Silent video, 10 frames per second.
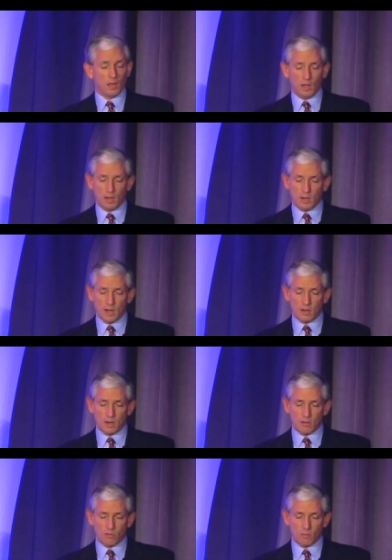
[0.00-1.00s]
intended
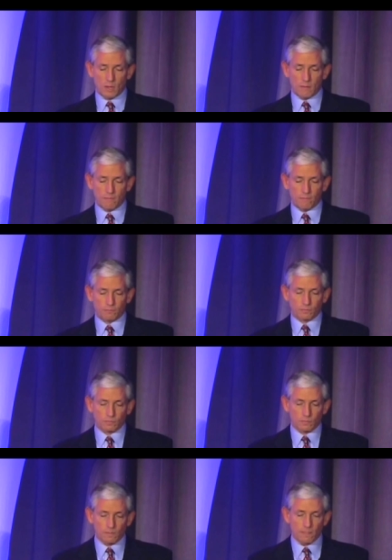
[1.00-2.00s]
it to mean.
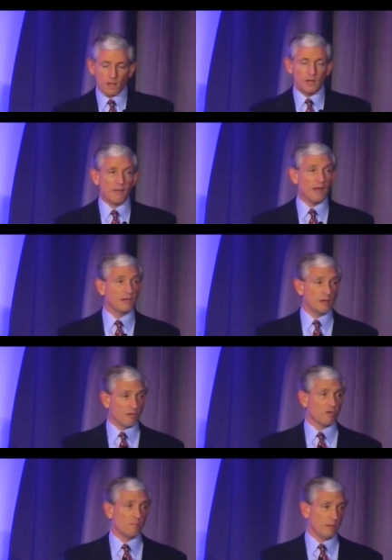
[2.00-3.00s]
Now, that
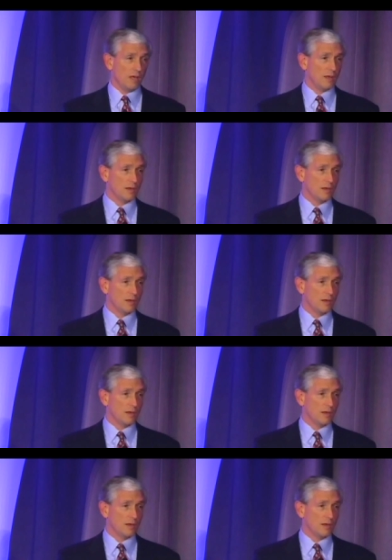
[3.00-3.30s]
doesn't mean,